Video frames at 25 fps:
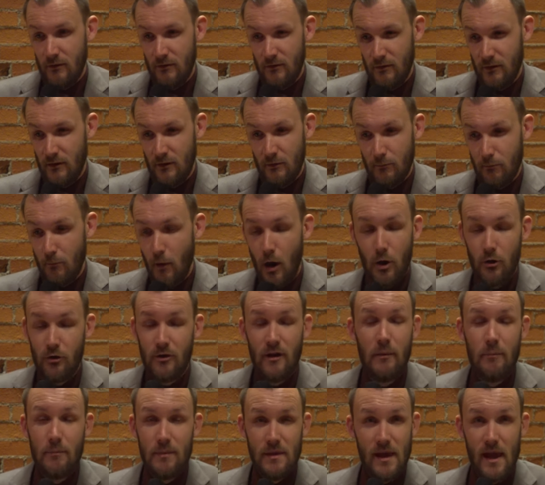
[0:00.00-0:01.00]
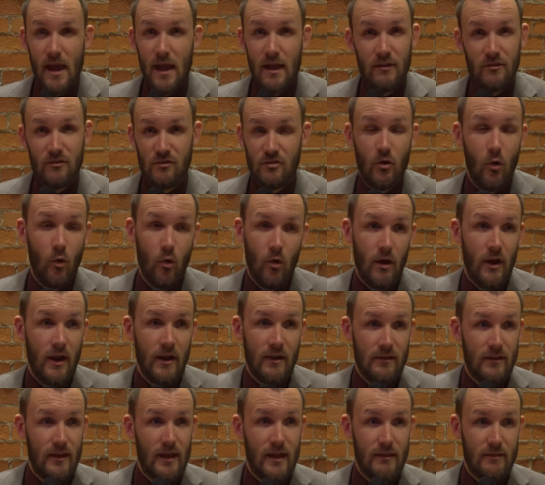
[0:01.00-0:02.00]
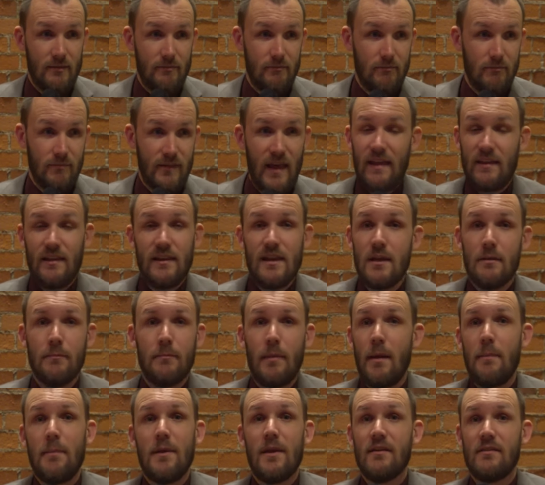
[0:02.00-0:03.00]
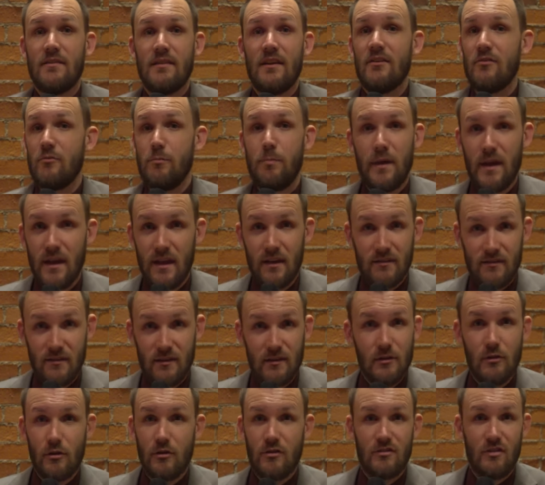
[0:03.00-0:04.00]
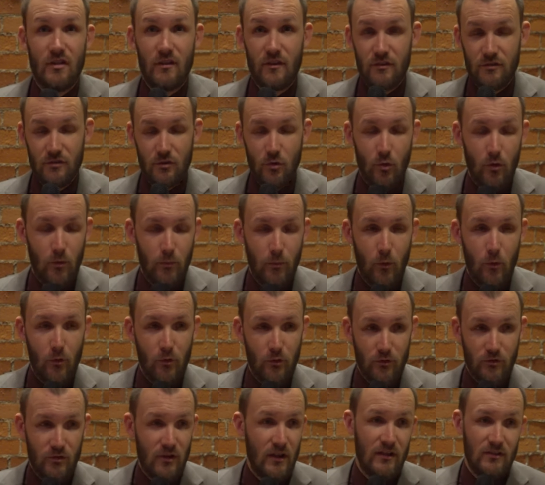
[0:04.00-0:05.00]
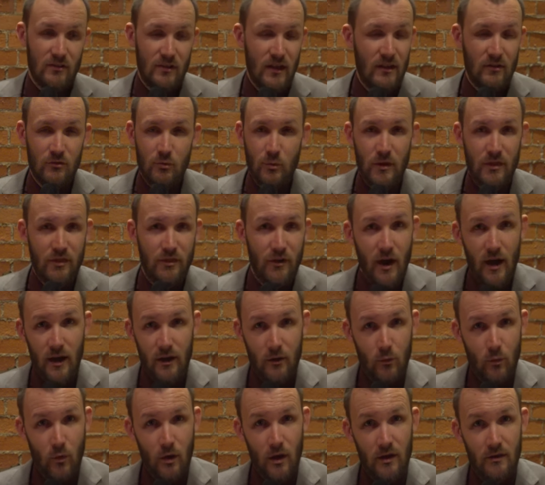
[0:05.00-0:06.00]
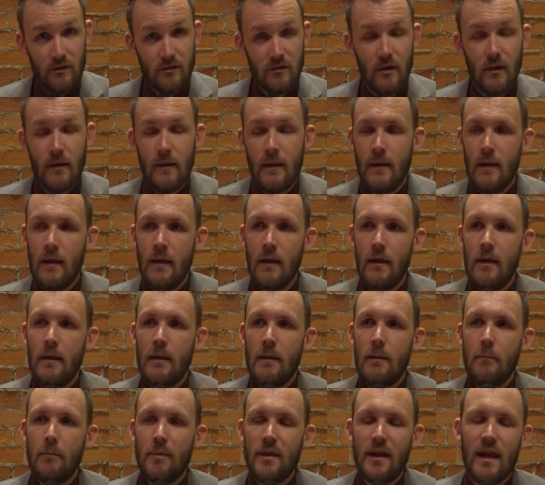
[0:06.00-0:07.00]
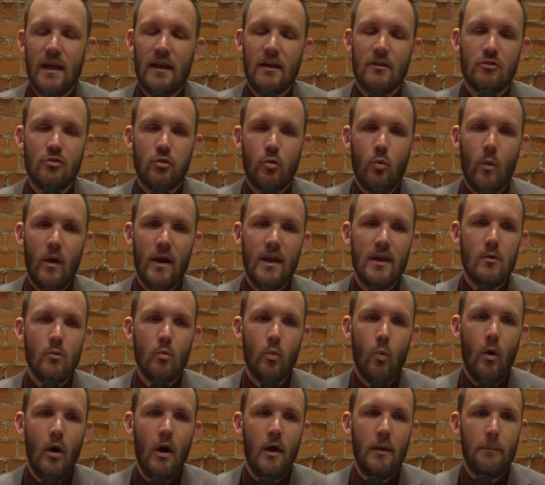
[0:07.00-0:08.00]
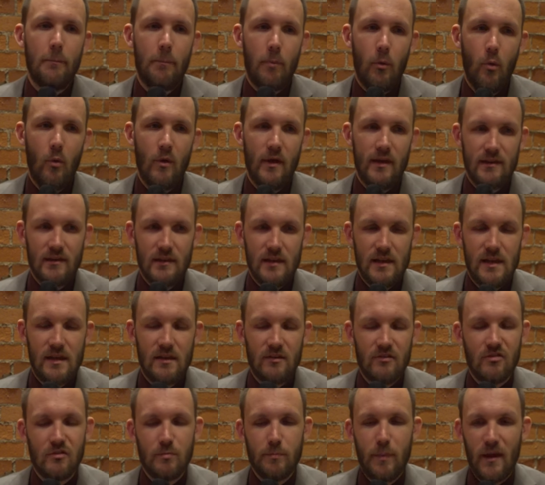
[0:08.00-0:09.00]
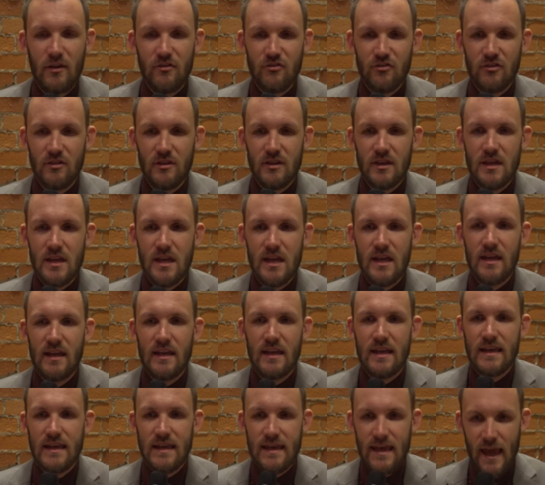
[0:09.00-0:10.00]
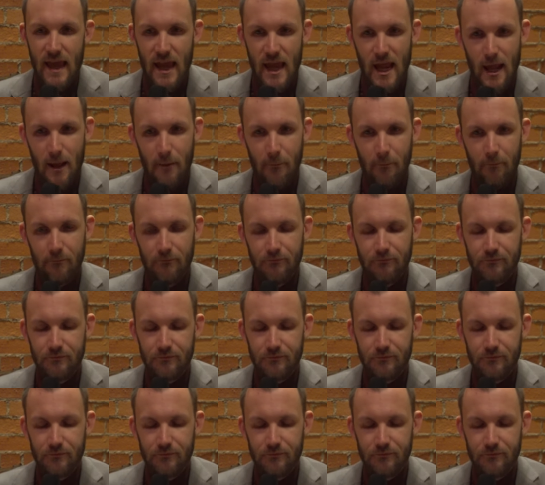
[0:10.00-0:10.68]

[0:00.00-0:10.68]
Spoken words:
in modern NBA and scoring, like that lead maybe isn't as big as it looks on the scoreboard or as we thought it was. But again, a 21-point lead, especially in a game